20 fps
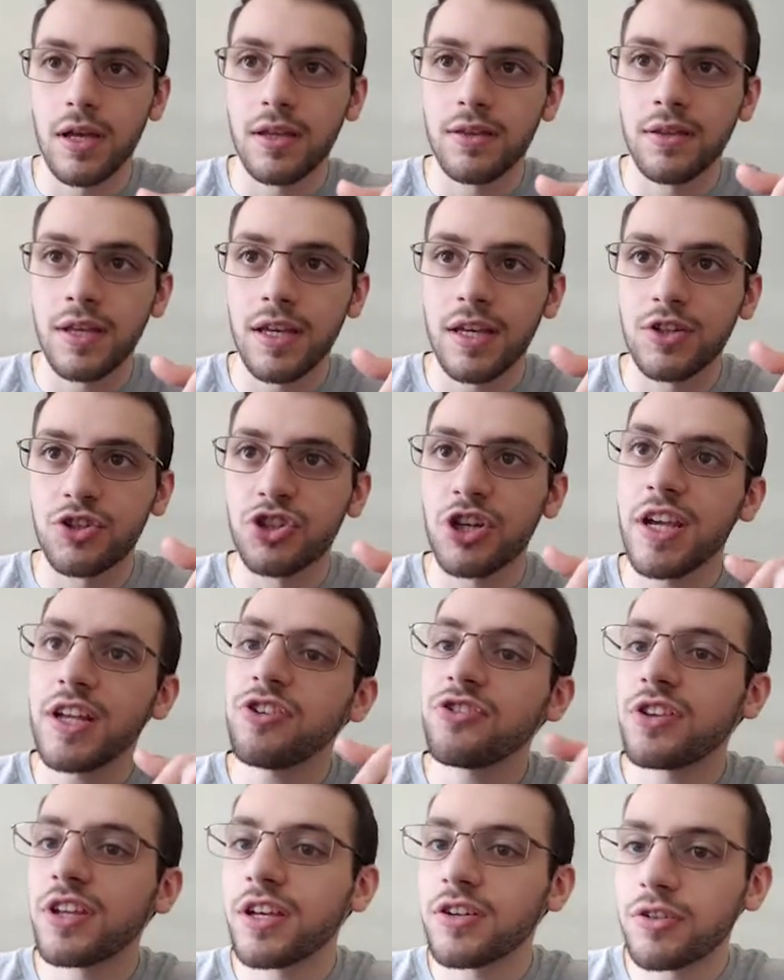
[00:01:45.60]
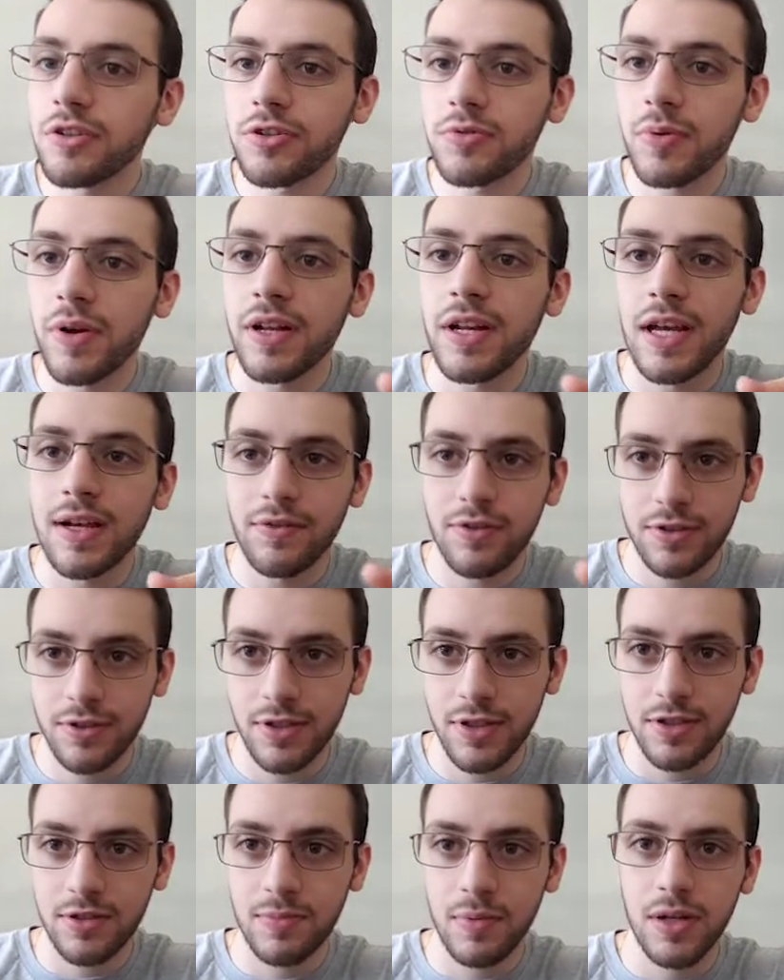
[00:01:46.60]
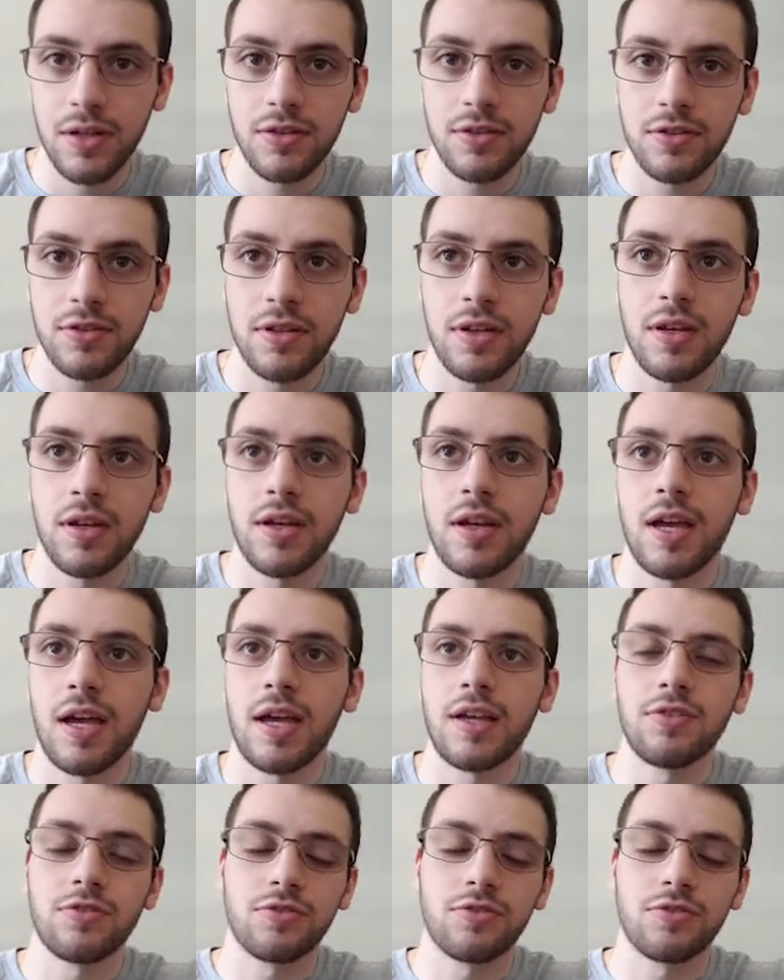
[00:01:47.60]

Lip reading: they change the interest rate every 6 months. And